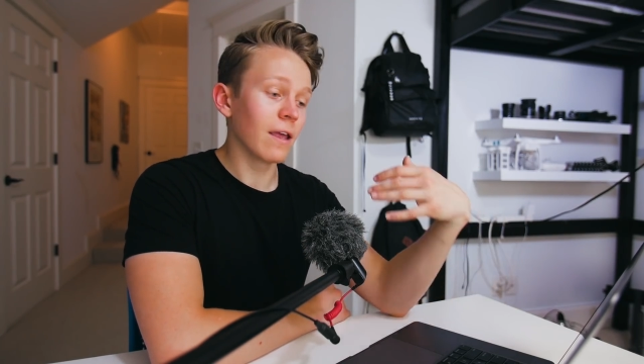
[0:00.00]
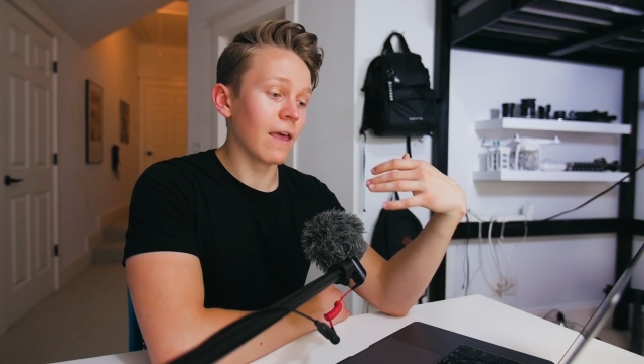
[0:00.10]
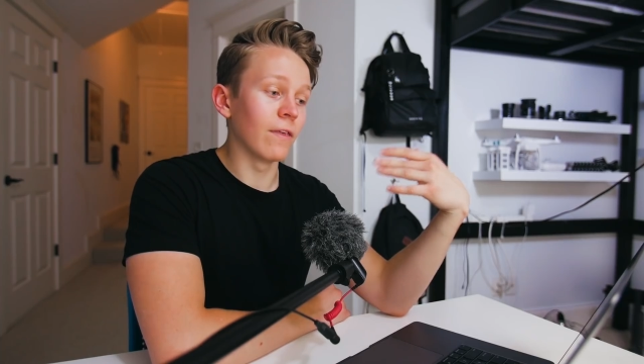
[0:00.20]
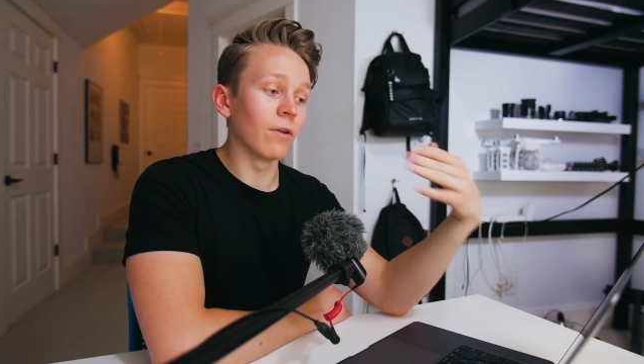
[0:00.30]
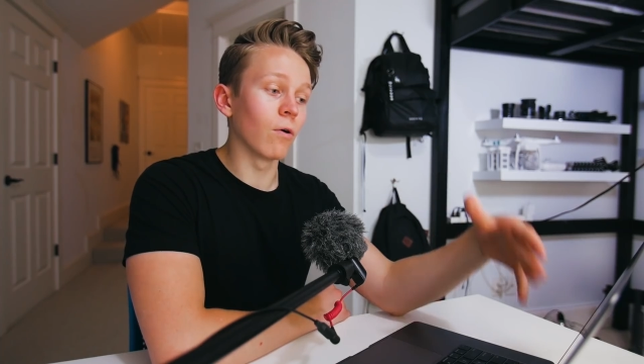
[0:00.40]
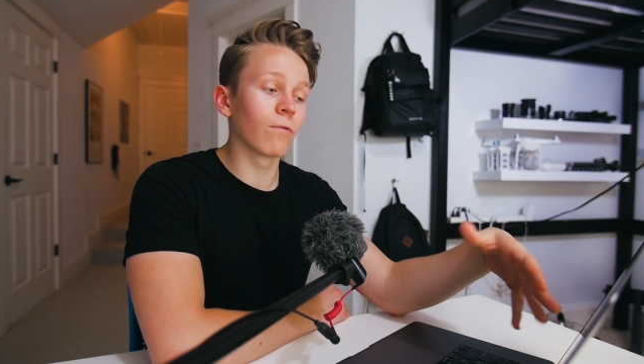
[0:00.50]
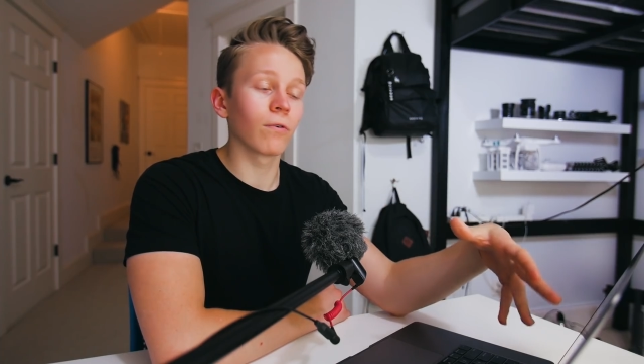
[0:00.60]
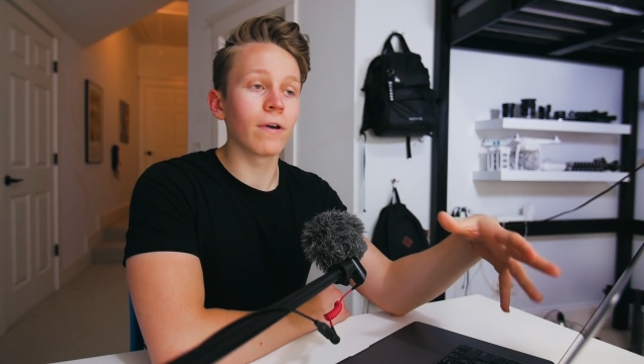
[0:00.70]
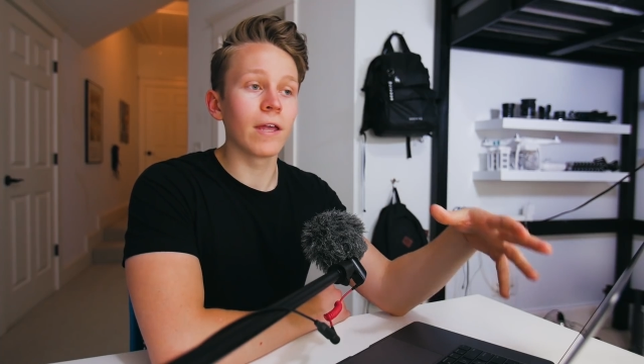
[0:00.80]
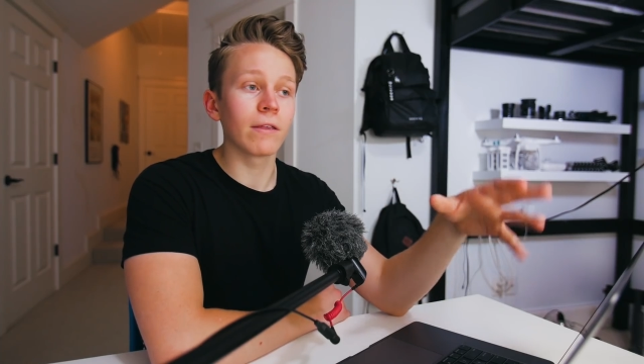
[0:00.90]
and then
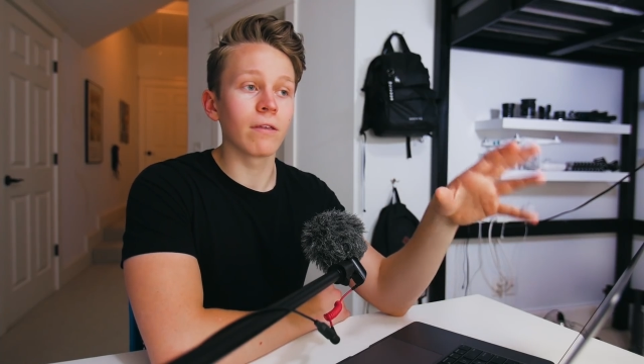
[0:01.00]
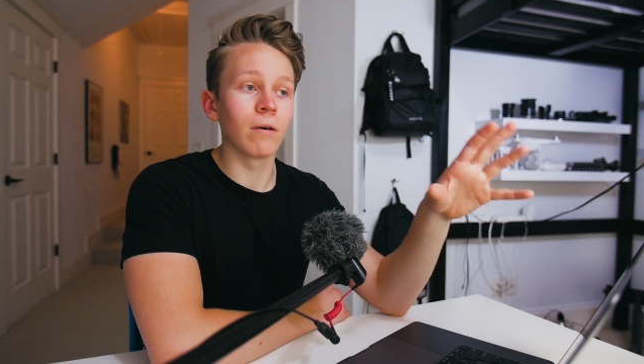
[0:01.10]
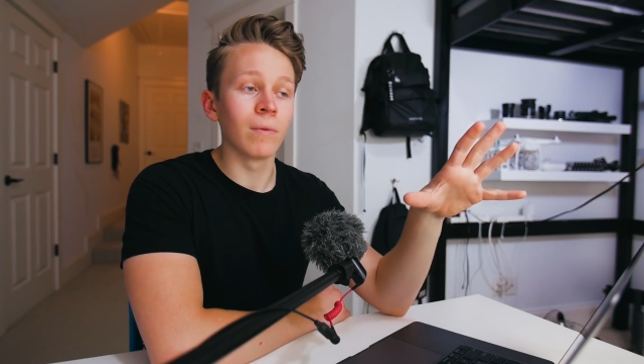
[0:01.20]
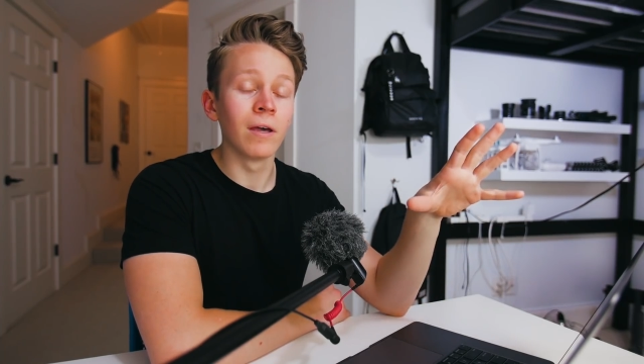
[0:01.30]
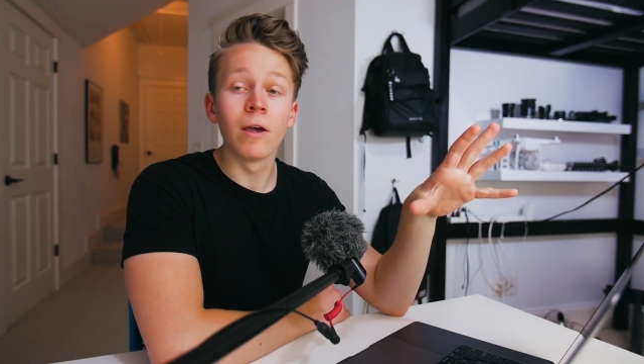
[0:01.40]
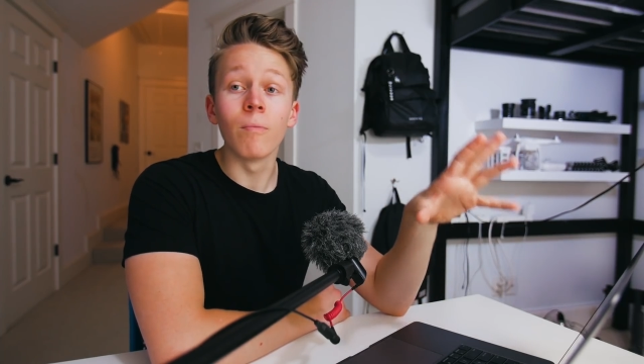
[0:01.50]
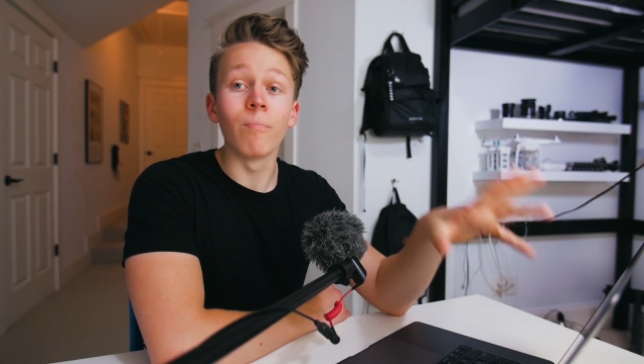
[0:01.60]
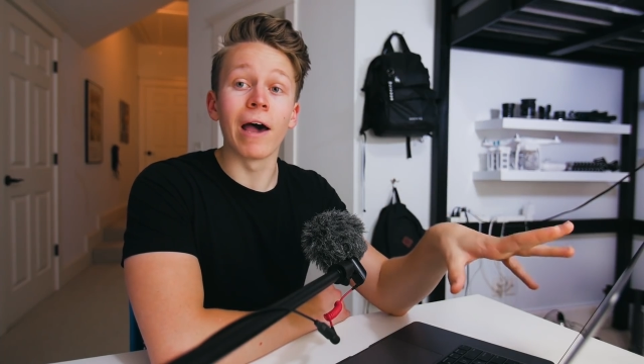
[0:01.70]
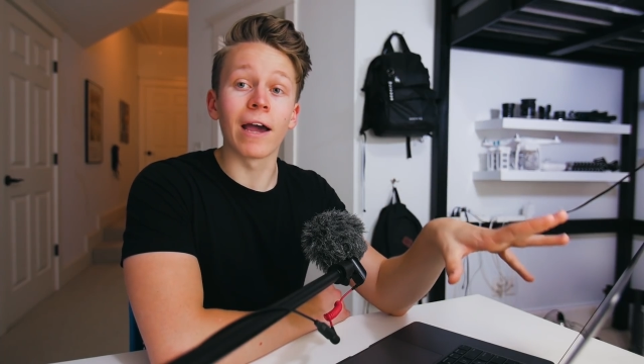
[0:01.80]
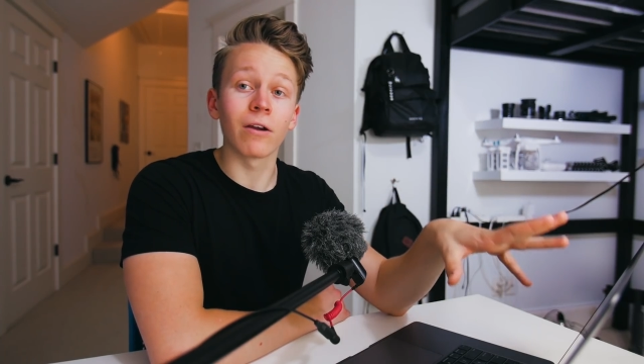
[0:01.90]
overlaying them
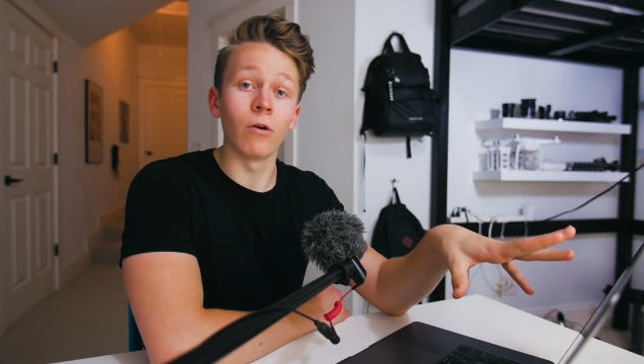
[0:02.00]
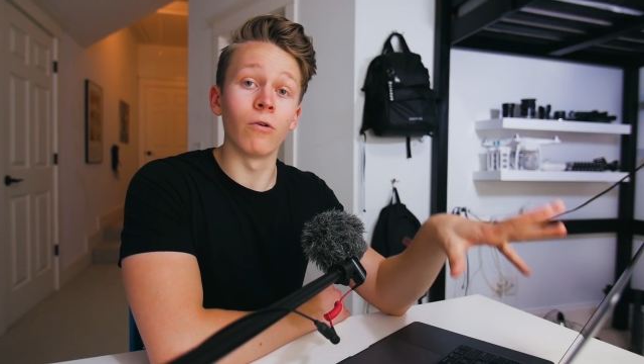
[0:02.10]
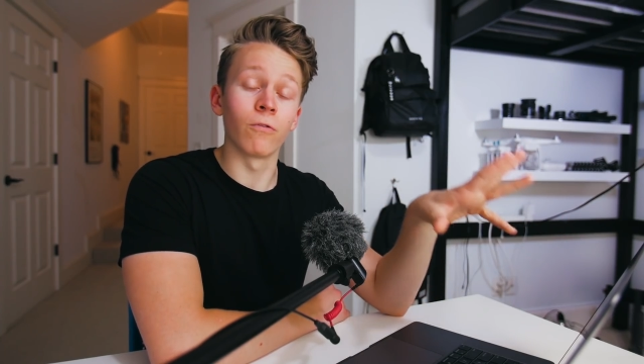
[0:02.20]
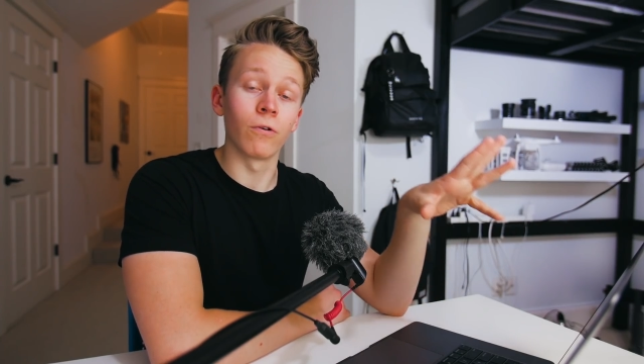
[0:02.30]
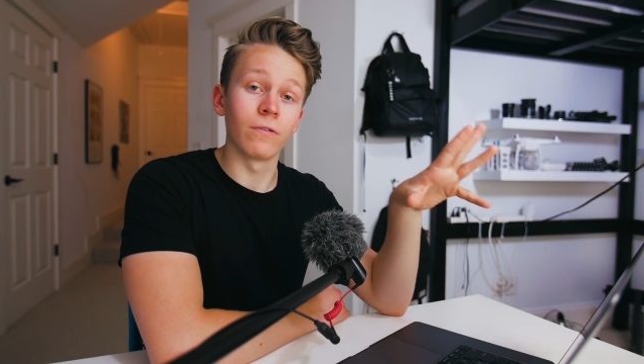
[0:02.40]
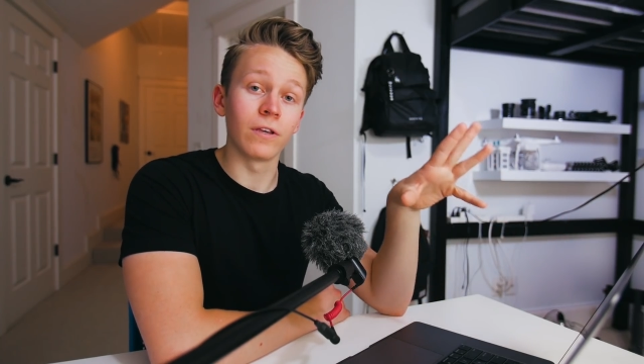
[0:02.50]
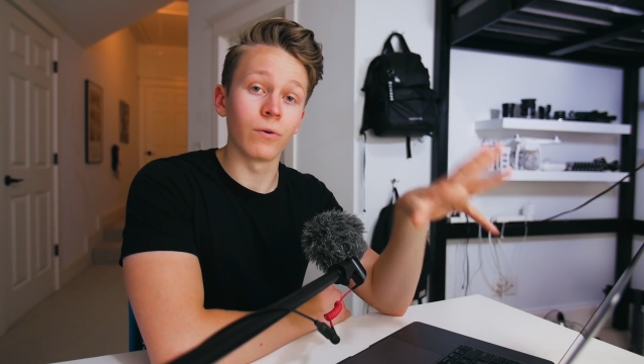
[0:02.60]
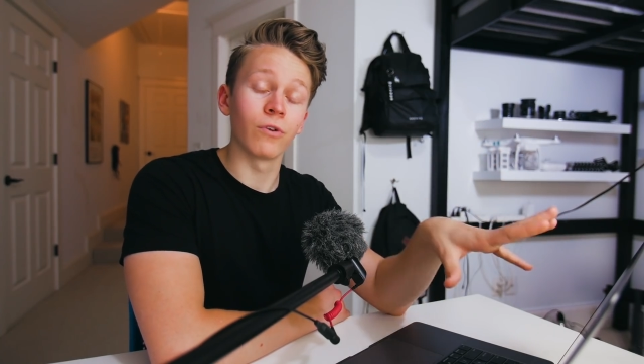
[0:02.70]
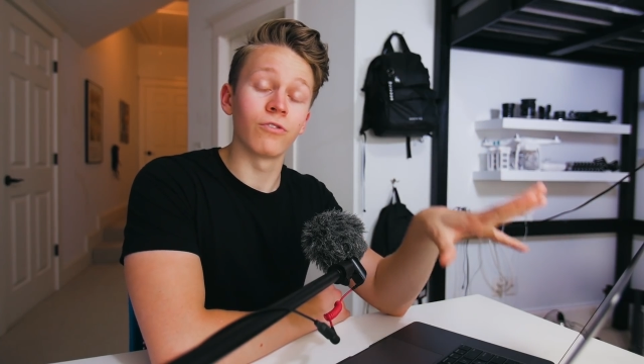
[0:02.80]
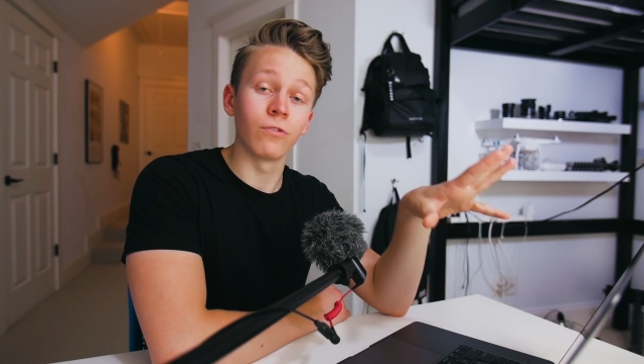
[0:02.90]
back over the
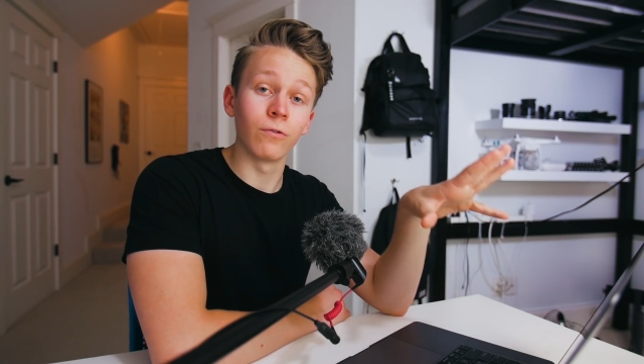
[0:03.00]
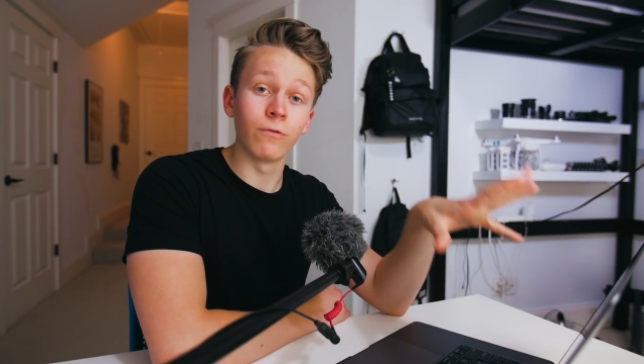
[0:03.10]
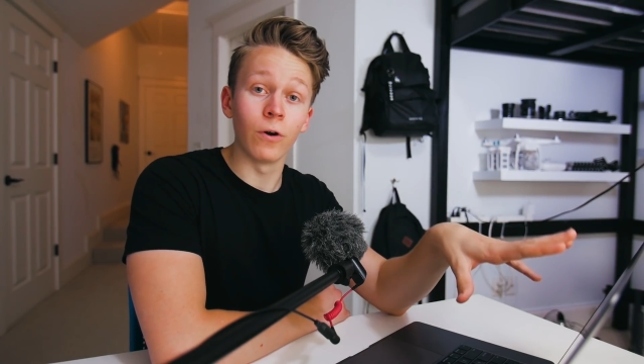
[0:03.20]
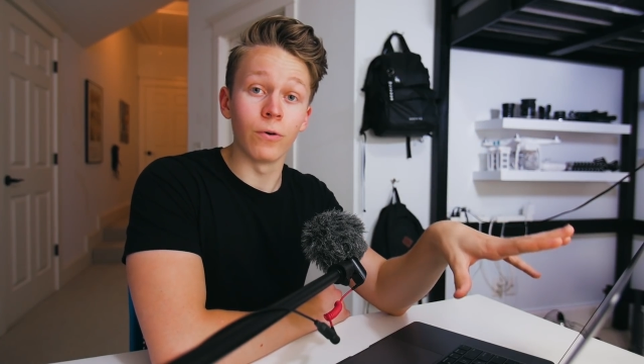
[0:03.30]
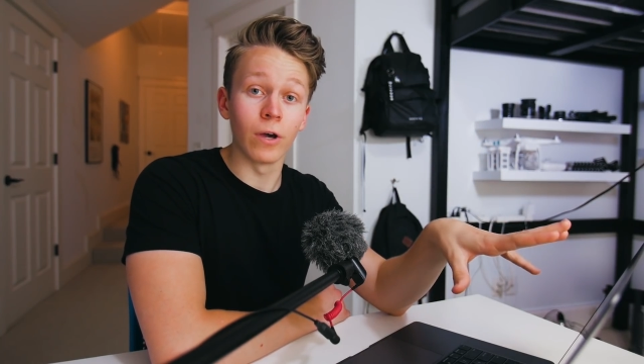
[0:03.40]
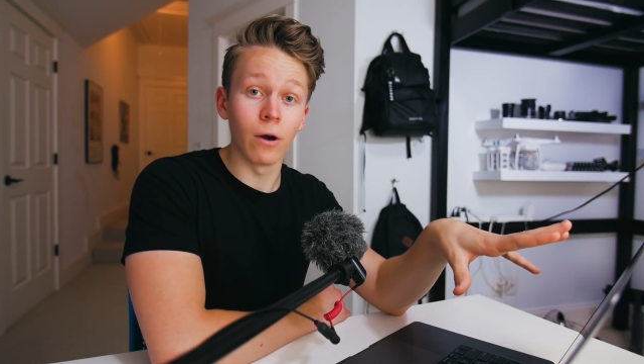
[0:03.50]
original photo.